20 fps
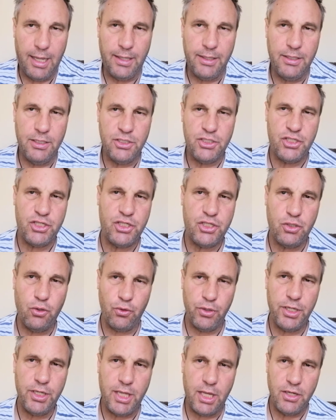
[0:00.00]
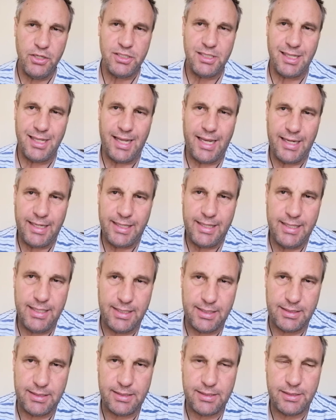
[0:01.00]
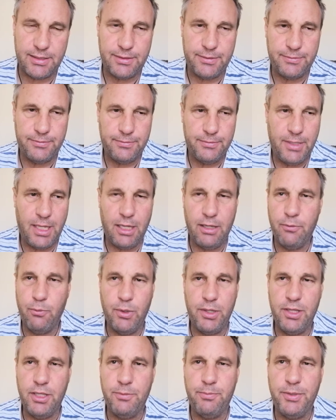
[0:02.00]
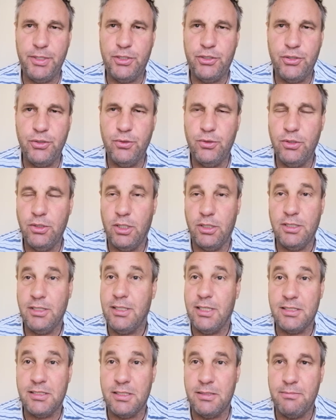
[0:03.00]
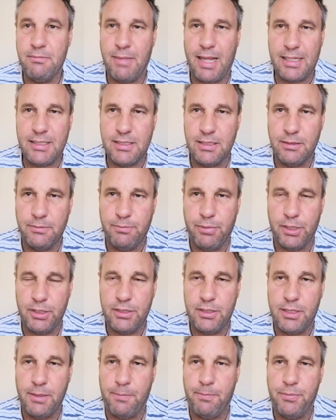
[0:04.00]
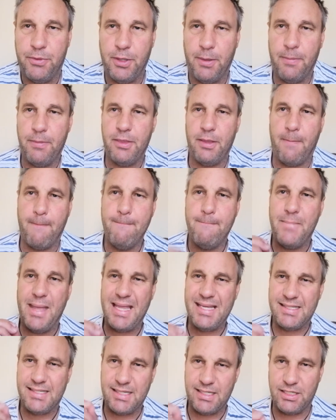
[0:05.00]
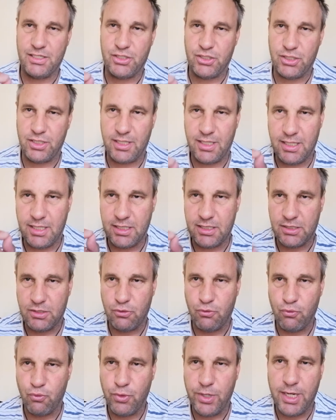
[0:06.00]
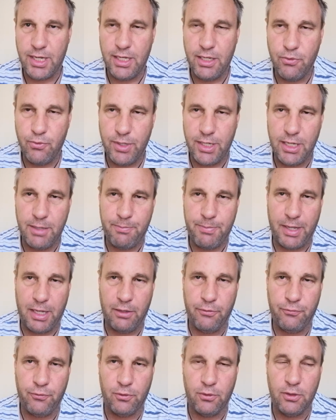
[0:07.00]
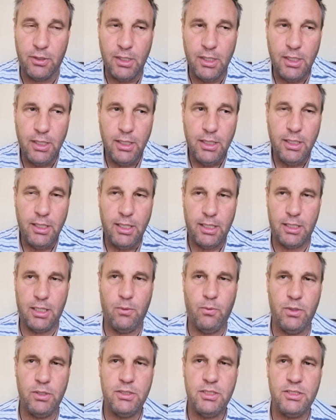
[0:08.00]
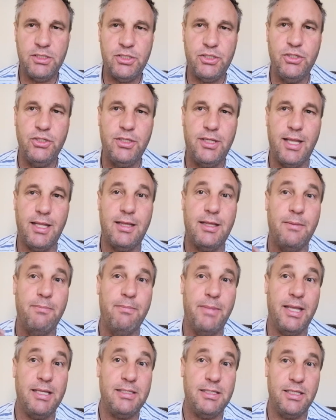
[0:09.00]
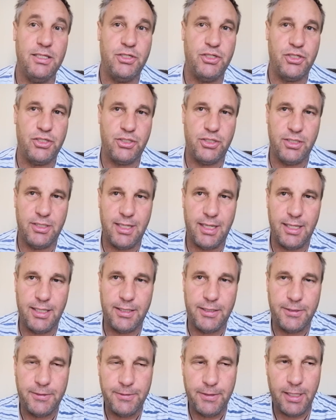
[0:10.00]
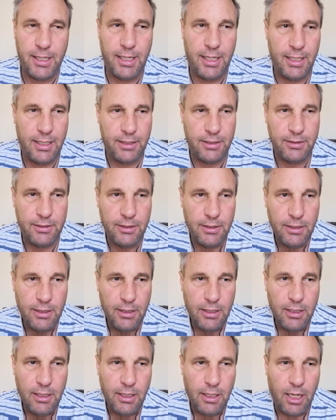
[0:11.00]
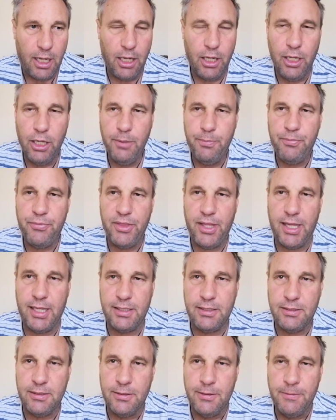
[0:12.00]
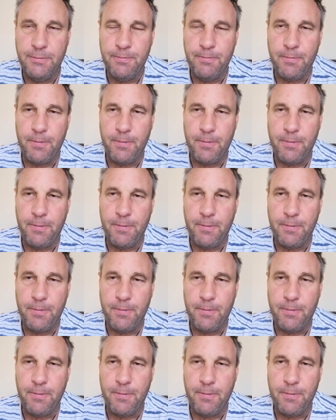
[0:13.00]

And the story goes like this. Now, whether it be true or not, it doesn't matter, but the, the, the, message is really, really powerful. And I want us to get the message today. And I hope that